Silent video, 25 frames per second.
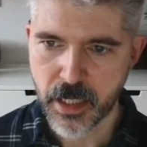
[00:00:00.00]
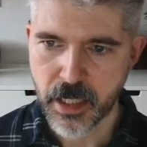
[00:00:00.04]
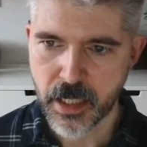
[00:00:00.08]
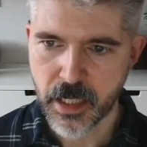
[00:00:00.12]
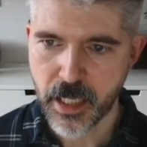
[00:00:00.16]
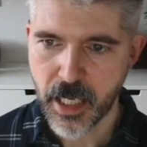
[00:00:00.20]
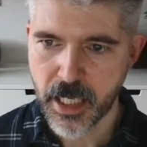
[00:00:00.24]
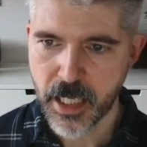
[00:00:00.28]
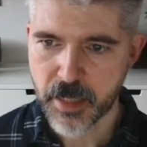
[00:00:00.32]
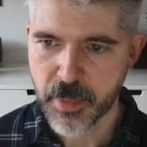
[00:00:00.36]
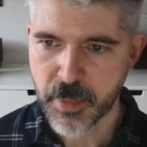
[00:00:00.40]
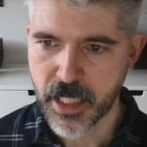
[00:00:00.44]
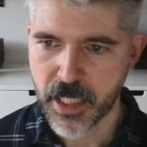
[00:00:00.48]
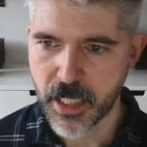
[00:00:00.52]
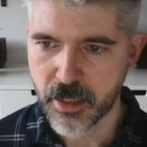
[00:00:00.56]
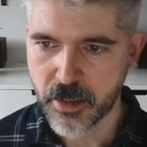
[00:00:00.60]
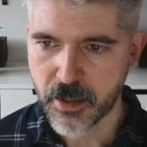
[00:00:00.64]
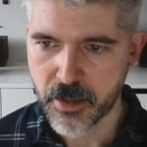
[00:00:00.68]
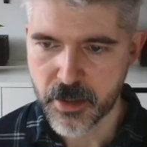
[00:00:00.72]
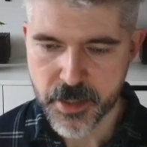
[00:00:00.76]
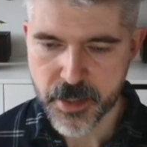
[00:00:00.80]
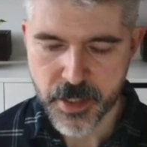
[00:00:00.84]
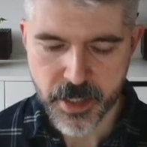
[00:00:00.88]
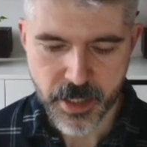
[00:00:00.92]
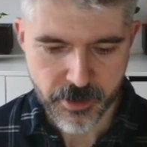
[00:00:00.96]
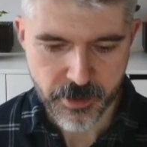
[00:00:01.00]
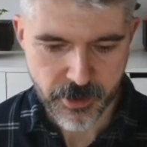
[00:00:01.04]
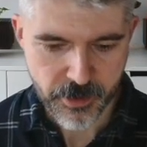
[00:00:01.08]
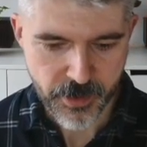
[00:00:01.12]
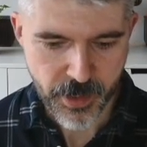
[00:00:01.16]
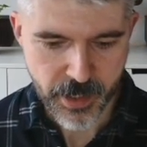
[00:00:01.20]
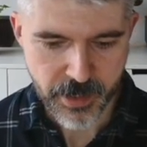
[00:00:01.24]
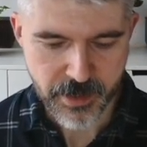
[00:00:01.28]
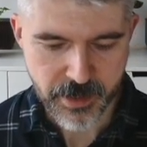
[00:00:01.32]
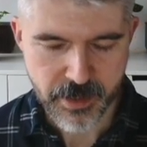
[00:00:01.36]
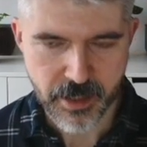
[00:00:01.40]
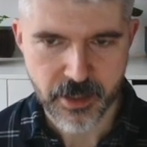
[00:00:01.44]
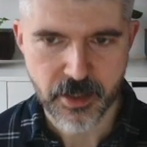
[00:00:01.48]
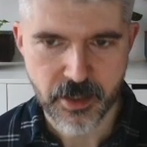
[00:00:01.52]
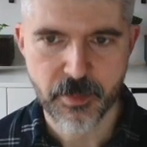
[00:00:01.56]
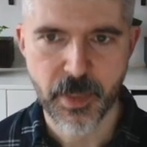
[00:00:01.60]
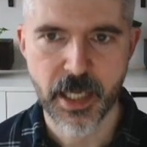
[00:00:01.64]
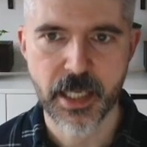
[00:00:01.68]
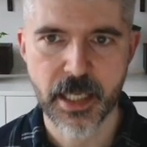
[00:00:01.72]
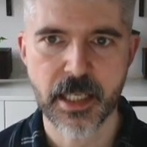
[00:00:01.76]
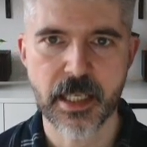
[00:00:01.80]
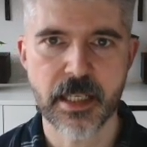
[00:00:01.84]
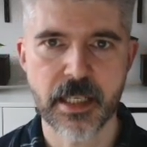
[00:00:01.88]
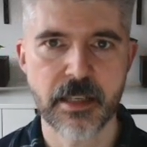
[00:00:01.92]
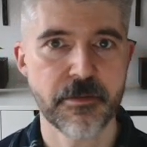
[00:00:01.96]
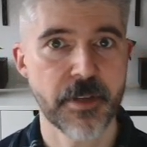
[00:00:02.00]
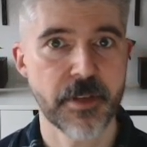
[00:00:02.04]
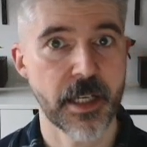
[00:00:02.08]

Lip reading: alignment errors and other things that you might need to